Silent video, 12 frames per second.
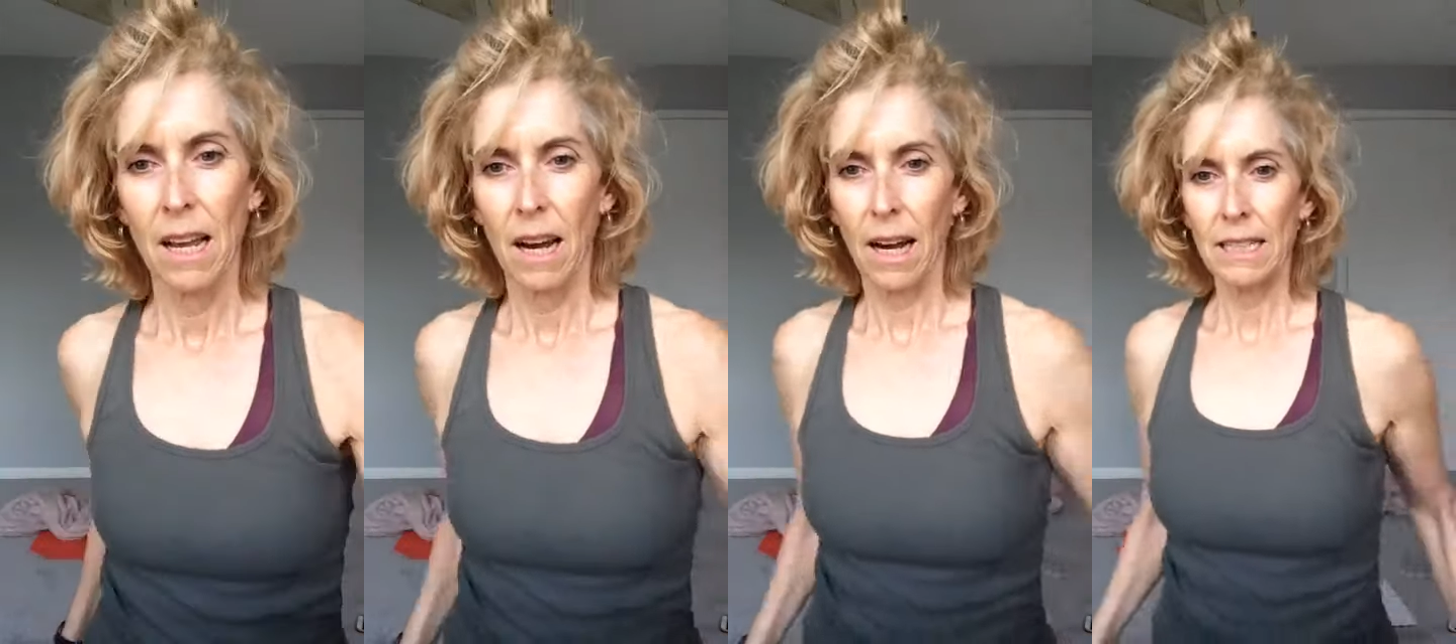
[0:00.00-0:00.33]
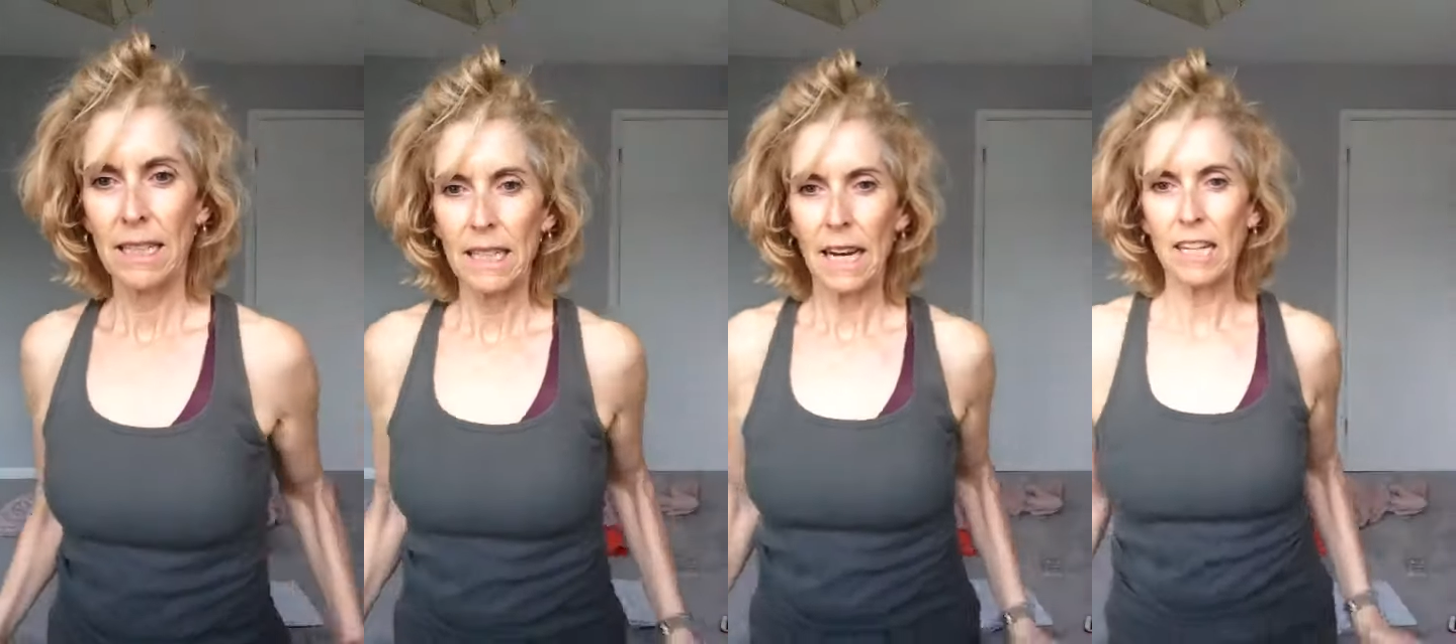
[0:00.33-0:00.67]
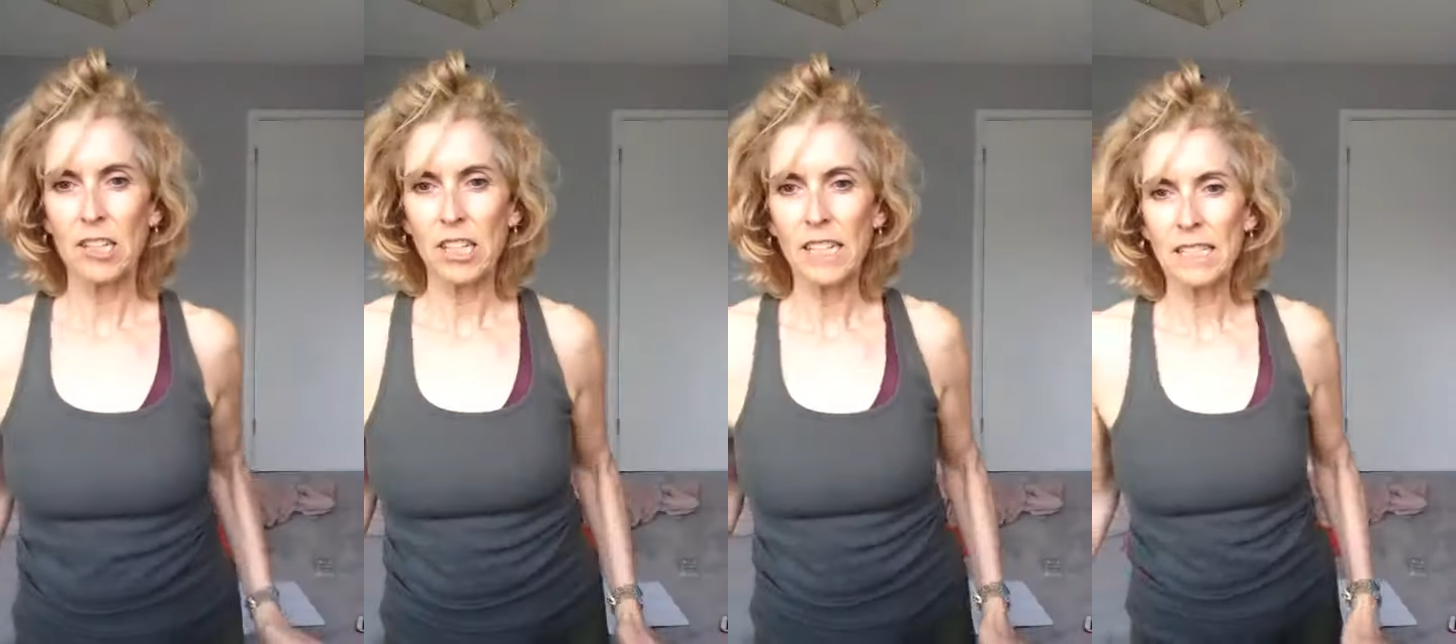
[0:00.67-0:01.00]
I did
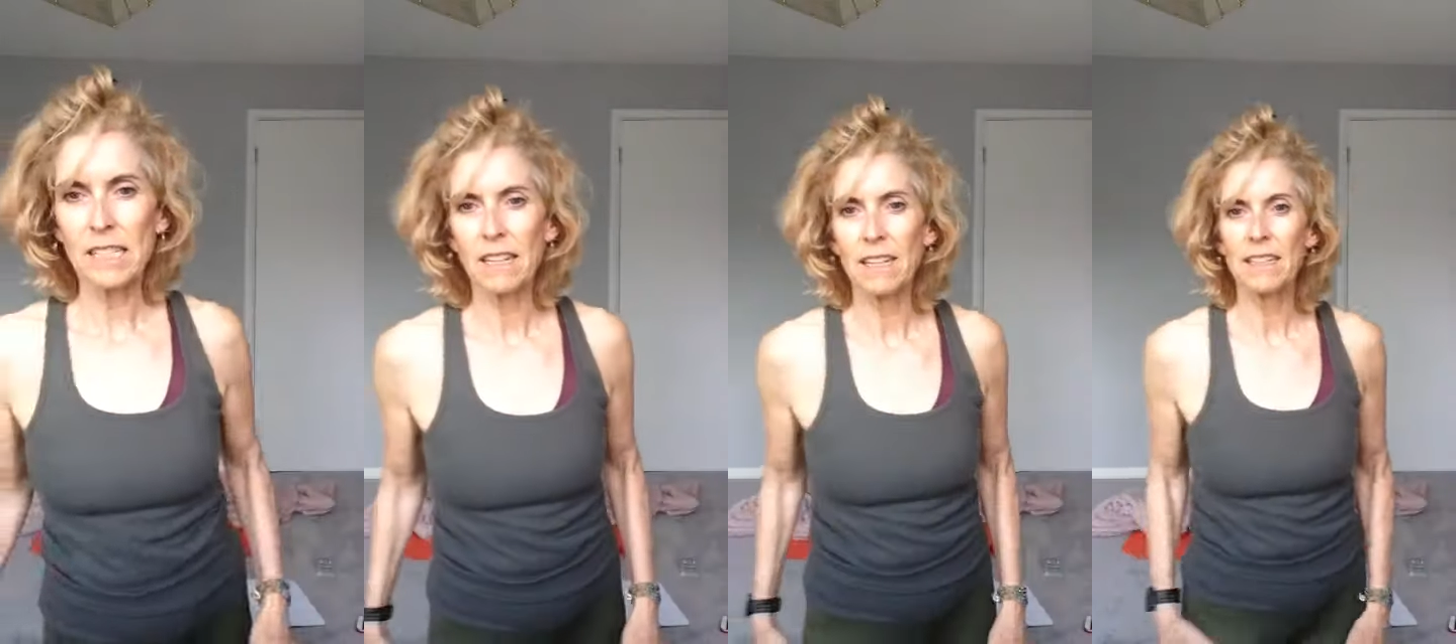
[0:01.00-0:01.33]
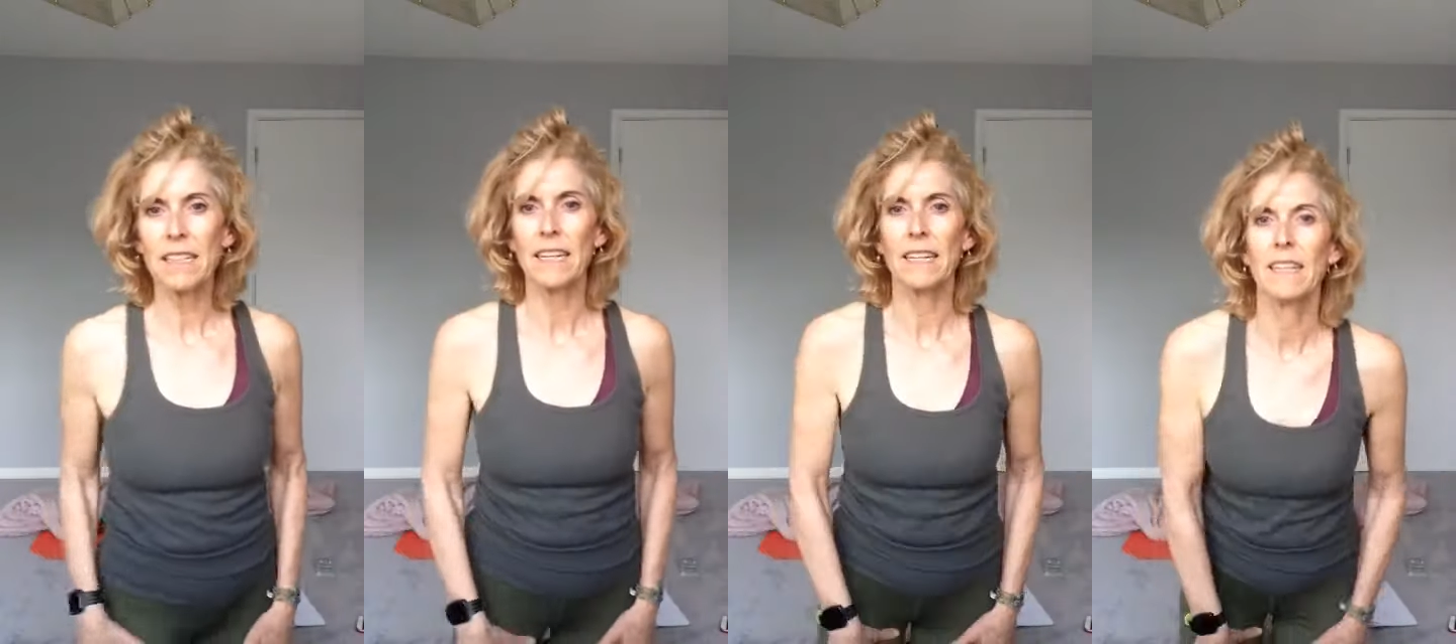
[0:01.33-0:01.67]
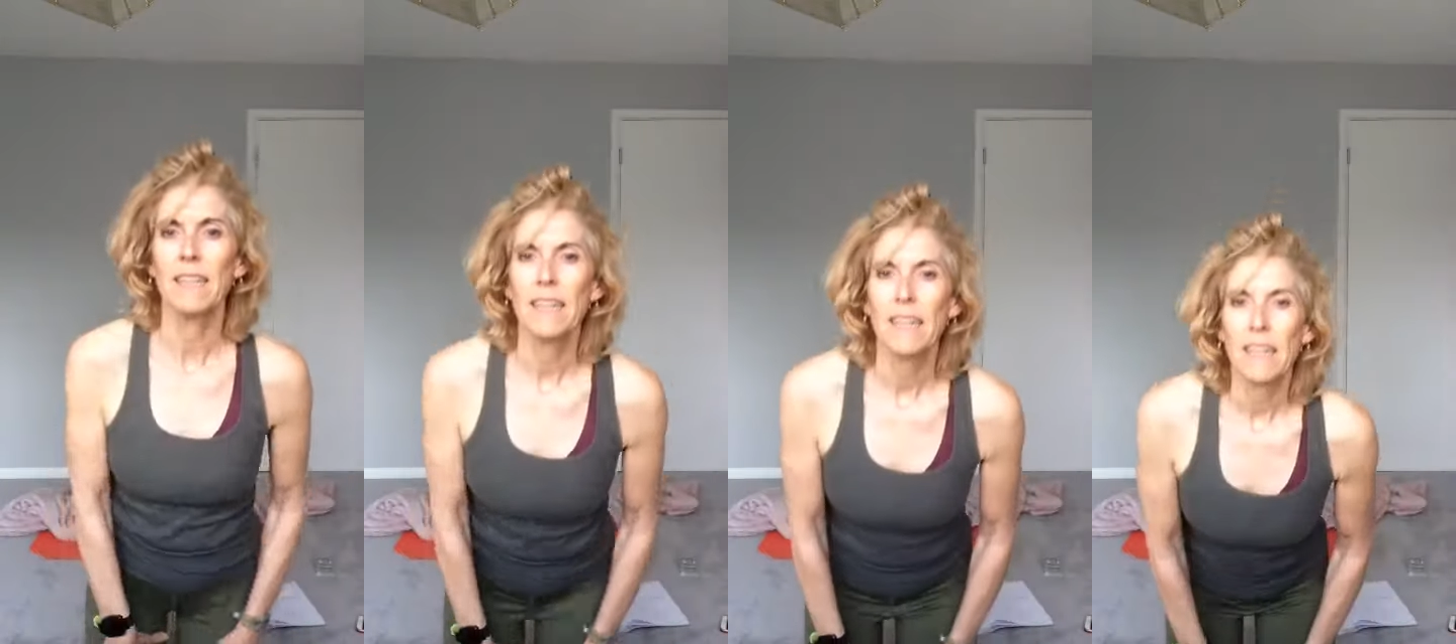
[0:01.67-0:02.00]
actually turn it
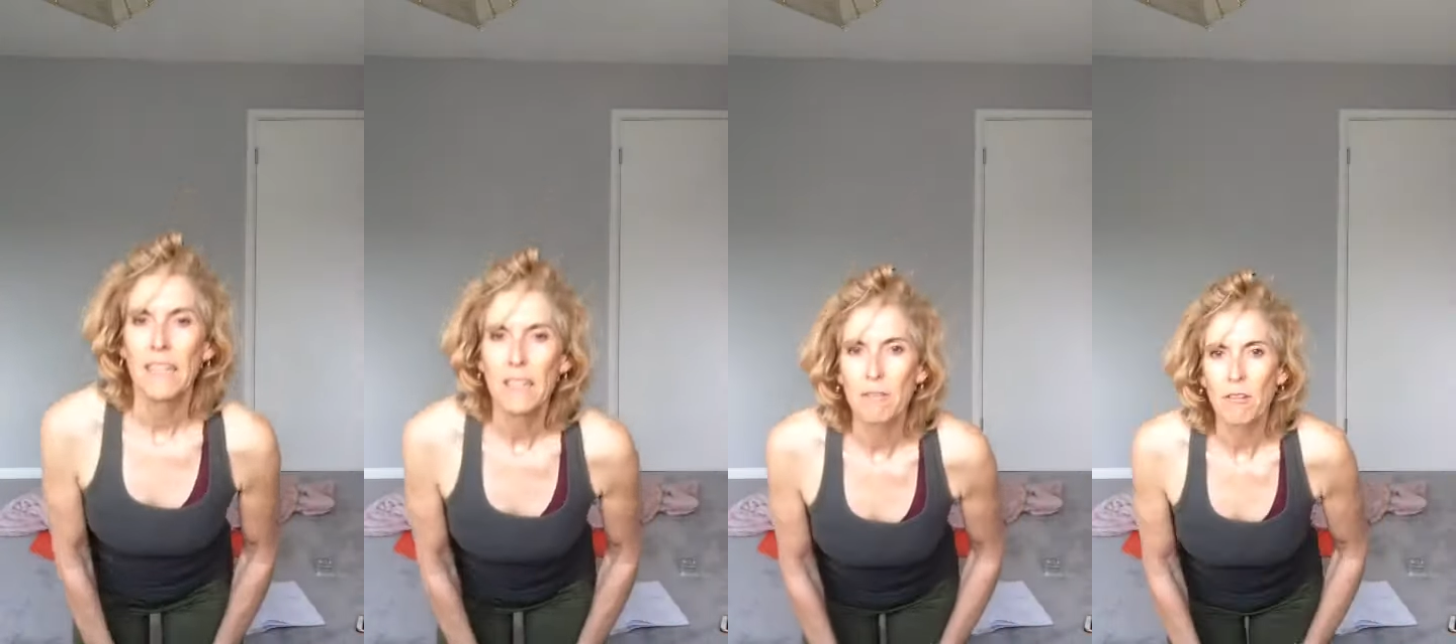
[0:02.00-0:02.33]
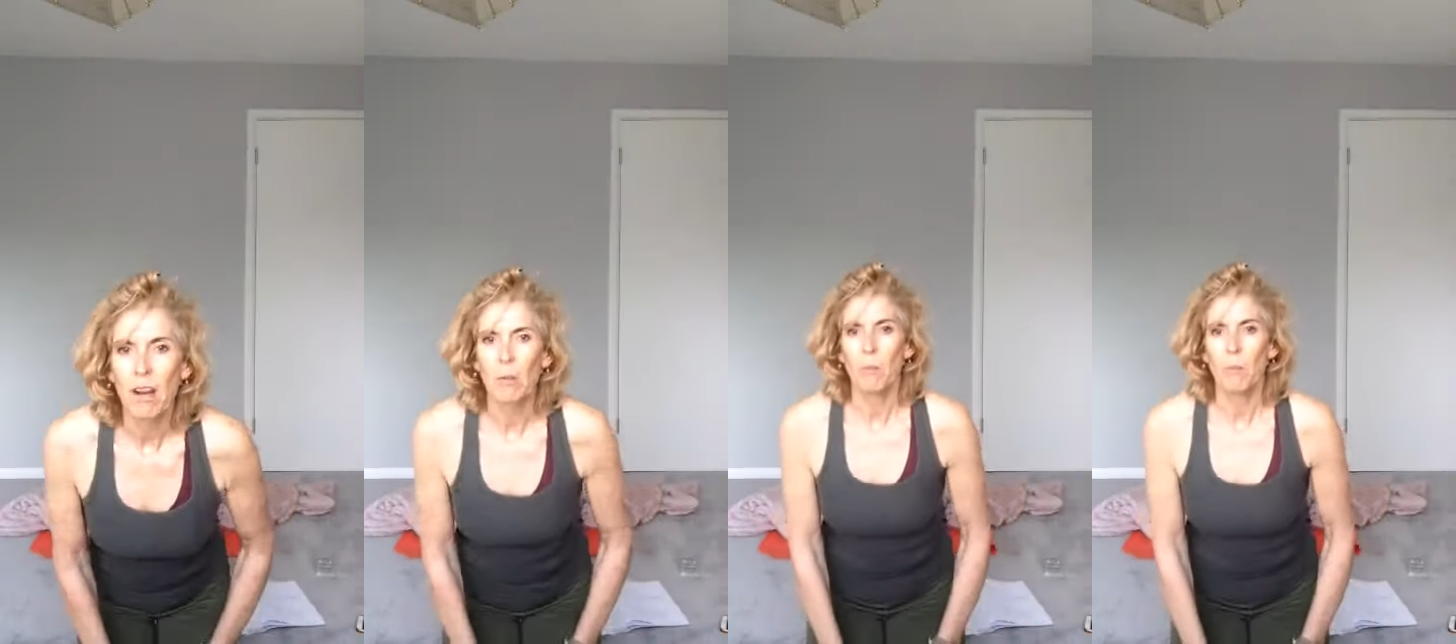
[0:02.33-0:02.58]
the right